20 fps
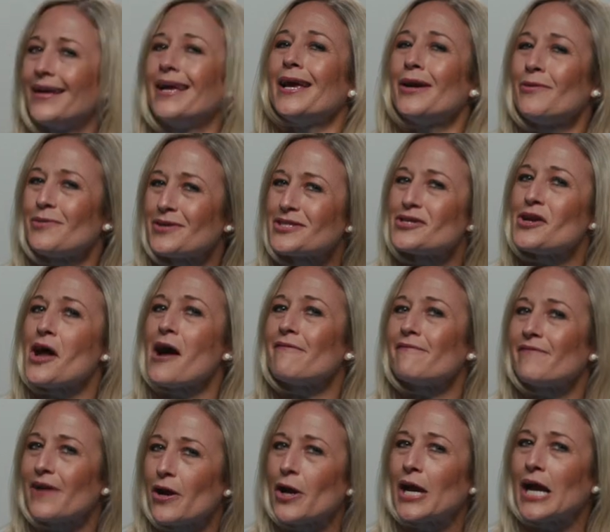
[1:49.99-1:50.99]
It was not
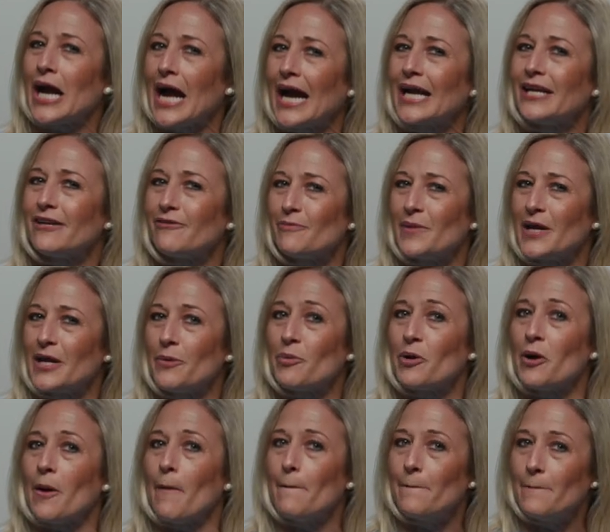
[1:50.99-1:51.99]
very kind of me to
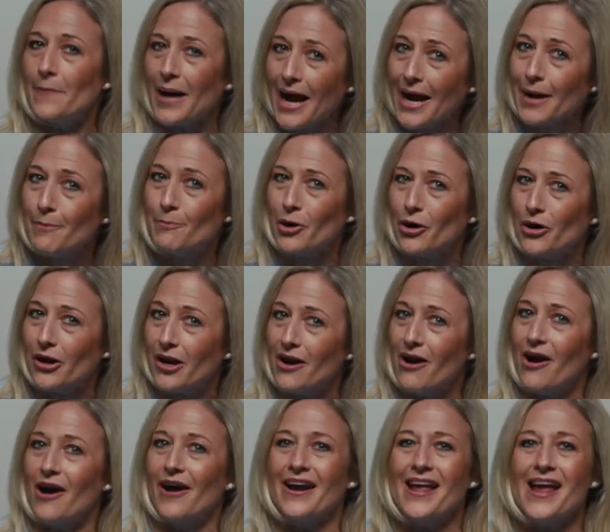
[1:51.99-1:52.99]
put my
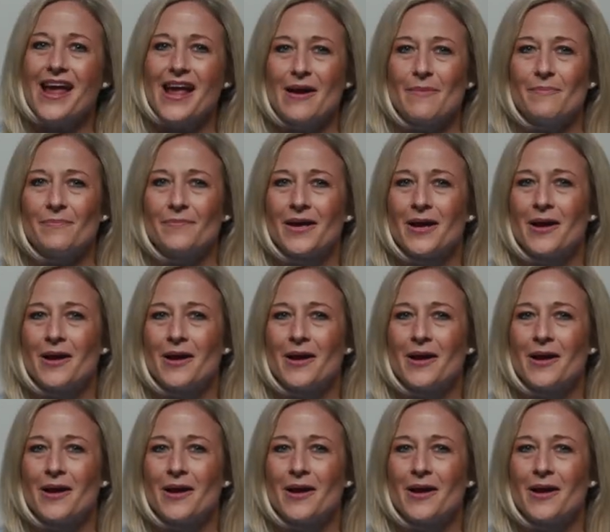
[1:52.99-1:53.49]
burden on him.